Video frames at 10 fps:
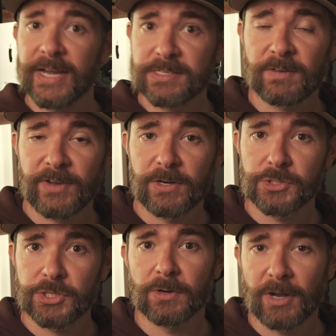excavator
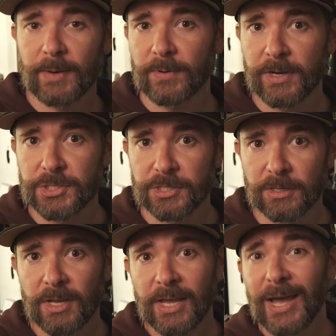to your
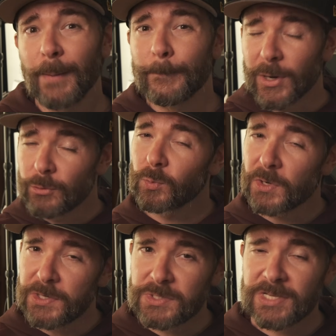operation. Both
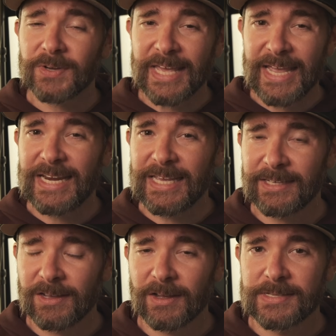Rototilt and
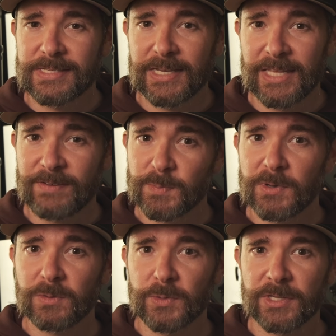Engcon say they've
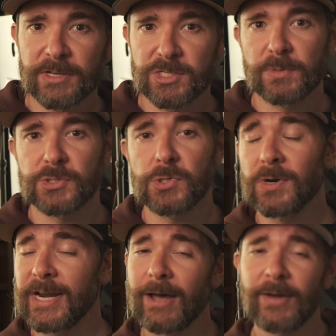spoken with customers who are
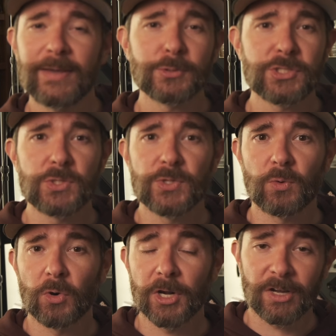now able to do the
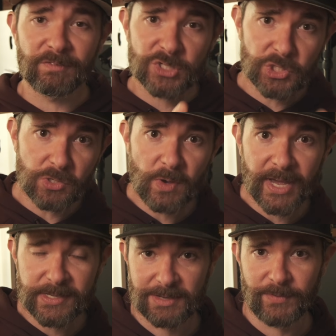work of 2
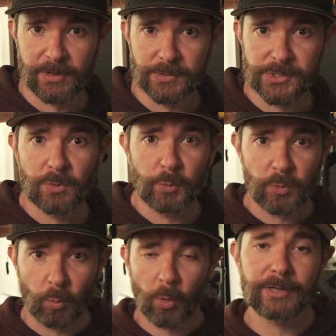excavators with
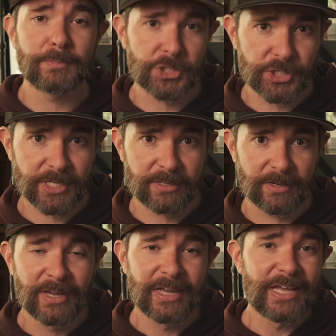1
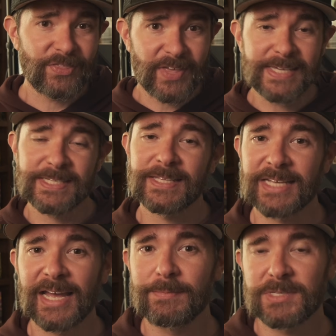machine, thanks to the
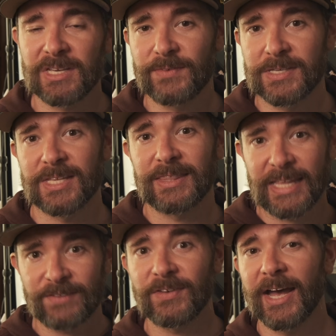time savings that
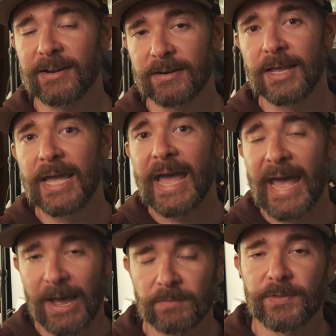they've gotten
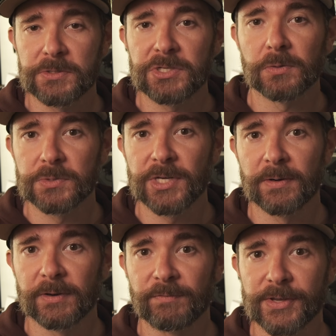out of their
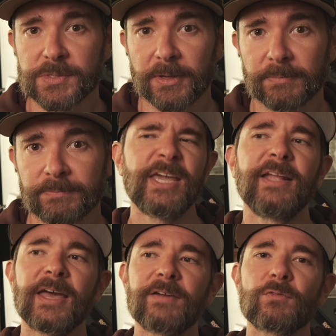tiltrotator investment.
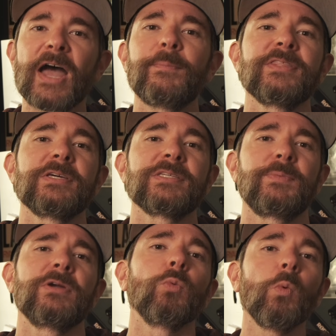And kind of wrapping things up
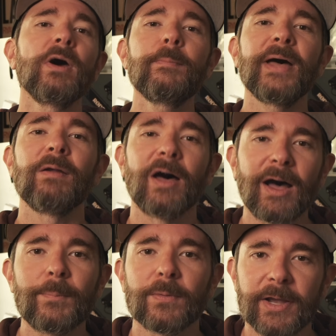here, what about
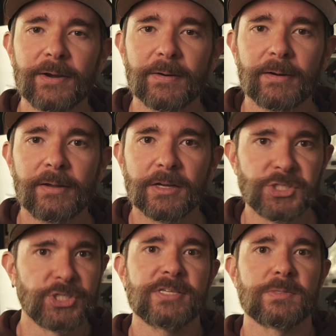operator
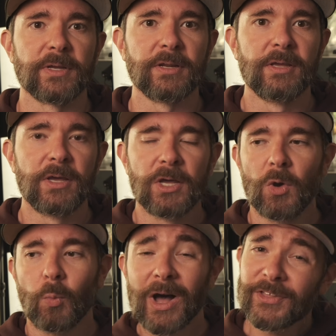adjustment?
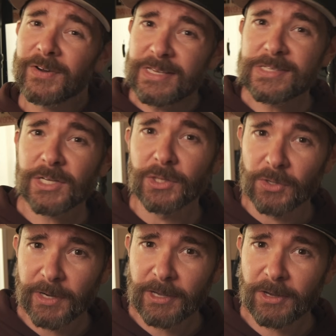While there is a
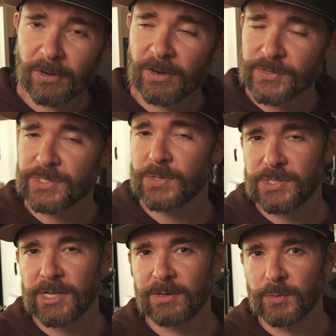learning curve
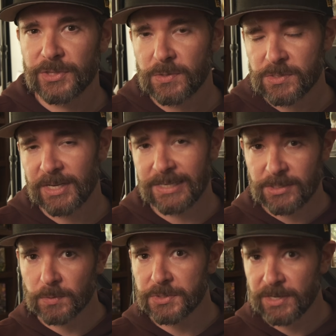associated with using a
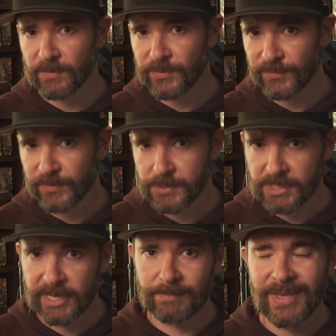tiltrotator for the first
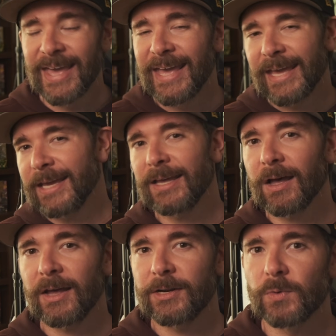time,
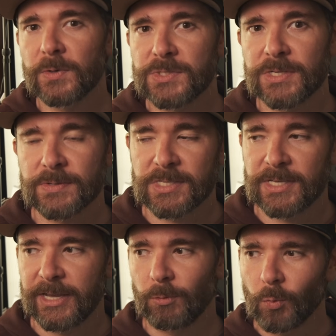Engcon and Rototilt say that